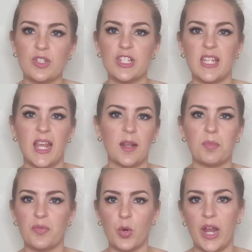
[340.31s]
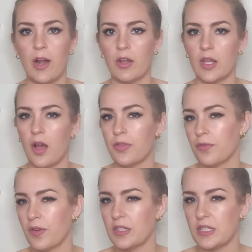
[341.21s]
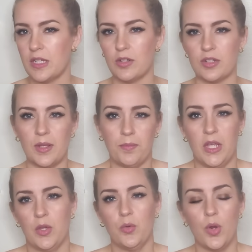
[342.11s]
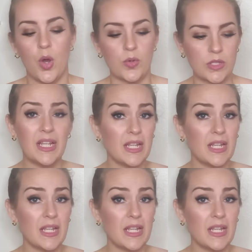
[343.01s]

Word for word: just taken before Harry got in the front seat or something. Who knows?